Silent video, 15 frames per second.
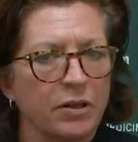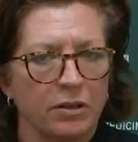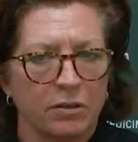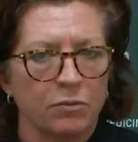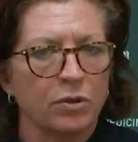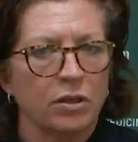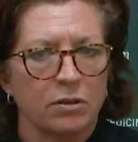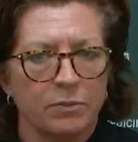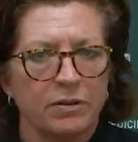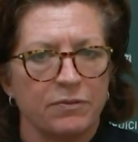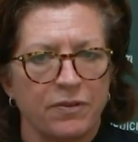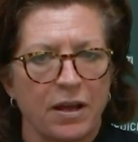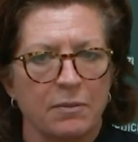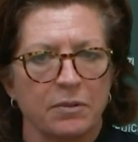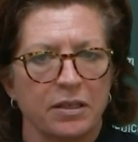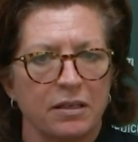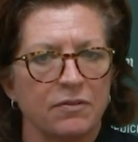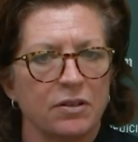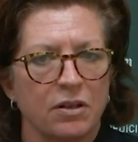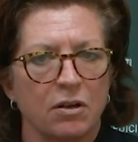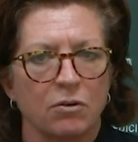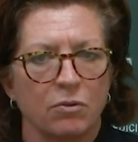We're going to be family,
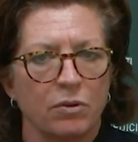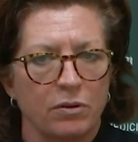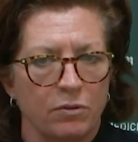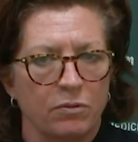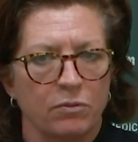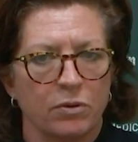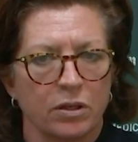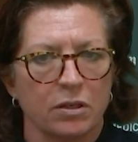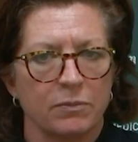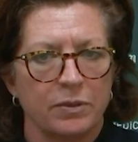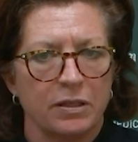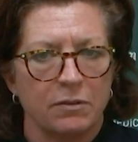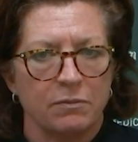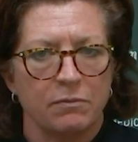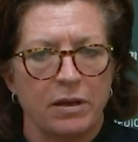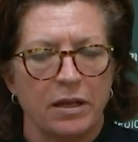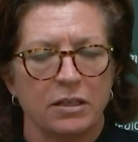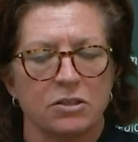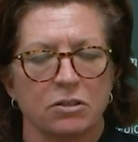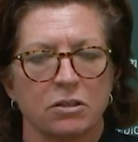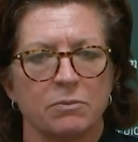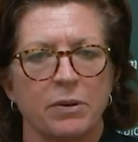even though we're going to be
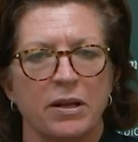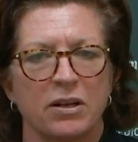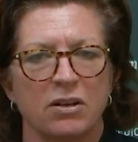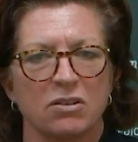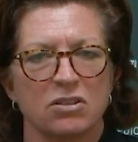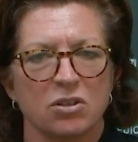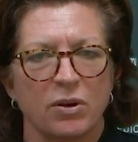major competitors.